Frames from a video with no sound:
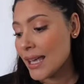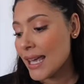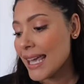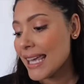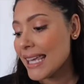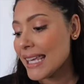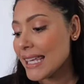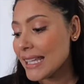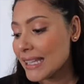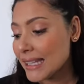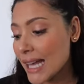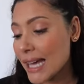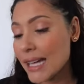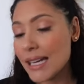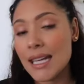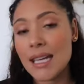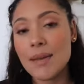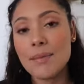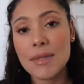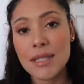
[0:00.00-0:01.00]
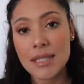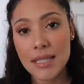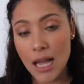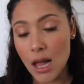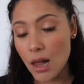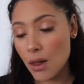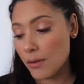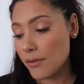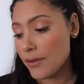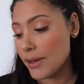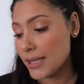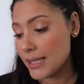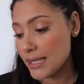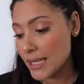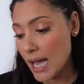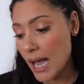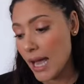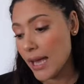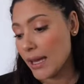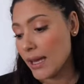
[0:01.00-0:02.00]
he let himself
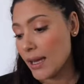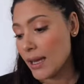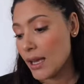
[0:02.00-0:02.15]
die.